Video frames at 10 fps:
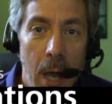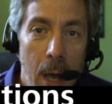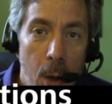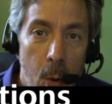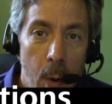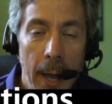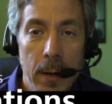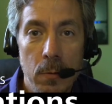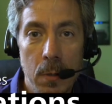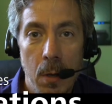Oh, I
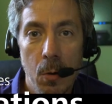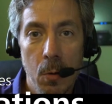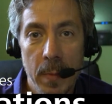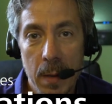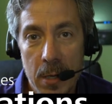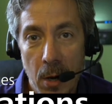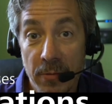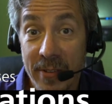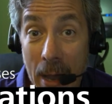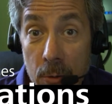don't know, maybe our
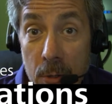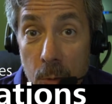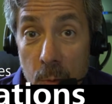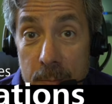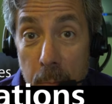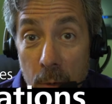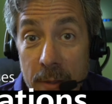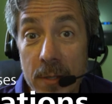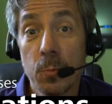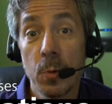founder was born
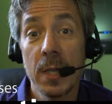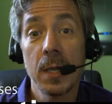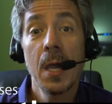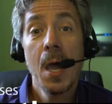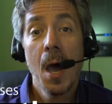this week.